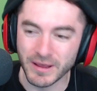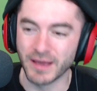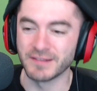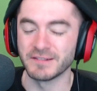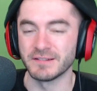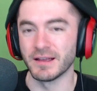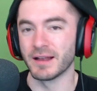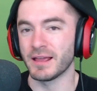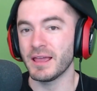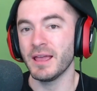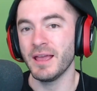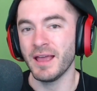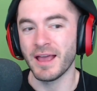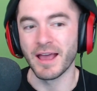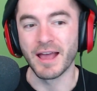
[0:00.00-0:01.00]
test study,
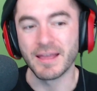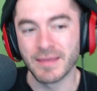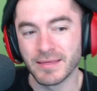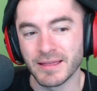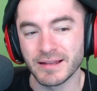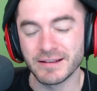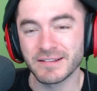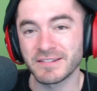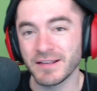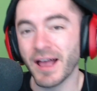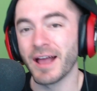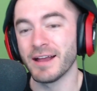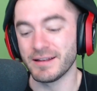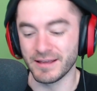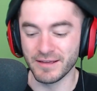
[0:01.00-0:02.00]
and then they
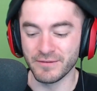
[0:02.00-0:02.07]
decide